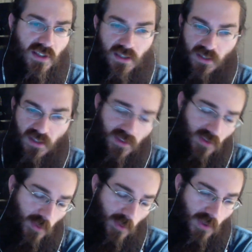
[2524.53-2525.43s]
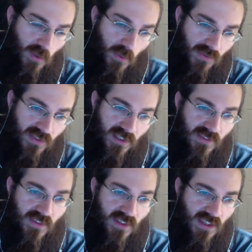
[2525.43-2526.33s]
Like there might be whole
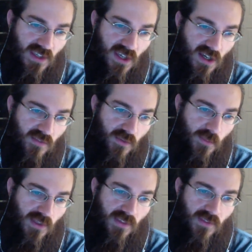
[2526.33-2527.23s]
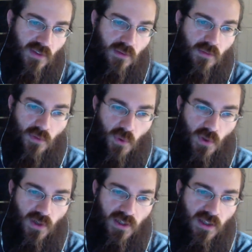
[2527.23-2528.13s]
scenes that get cut from a given
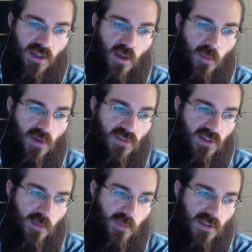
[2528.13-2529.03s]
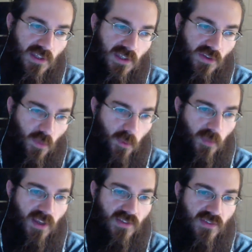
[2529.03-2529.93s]
recording, but it's going to be
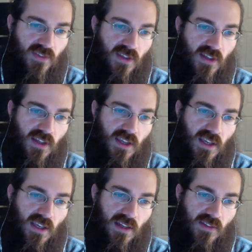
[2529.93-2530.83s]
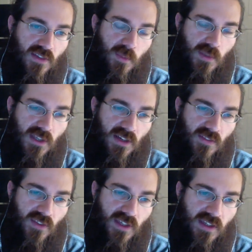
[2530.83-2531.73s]
humor-based, and it's going to be kind
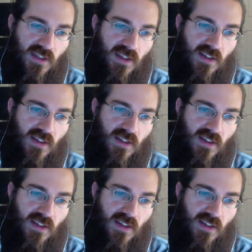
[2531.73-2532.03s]
of like